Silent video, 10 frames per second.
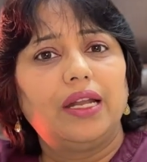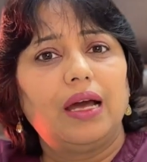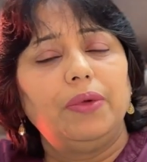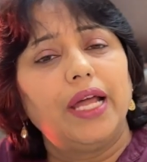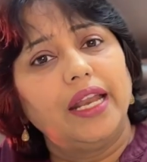
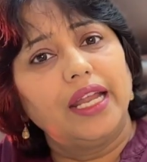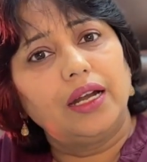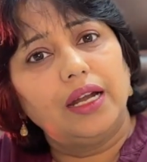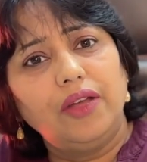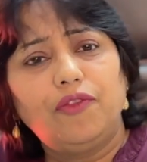up
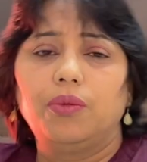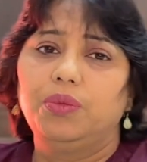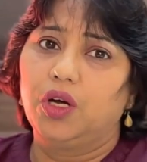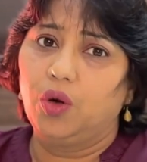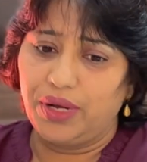directly from
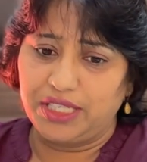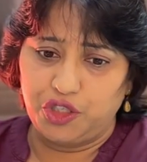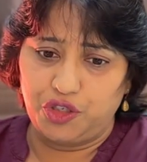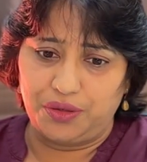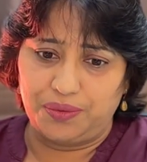the
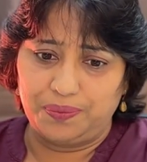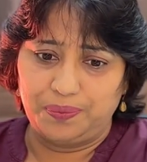question.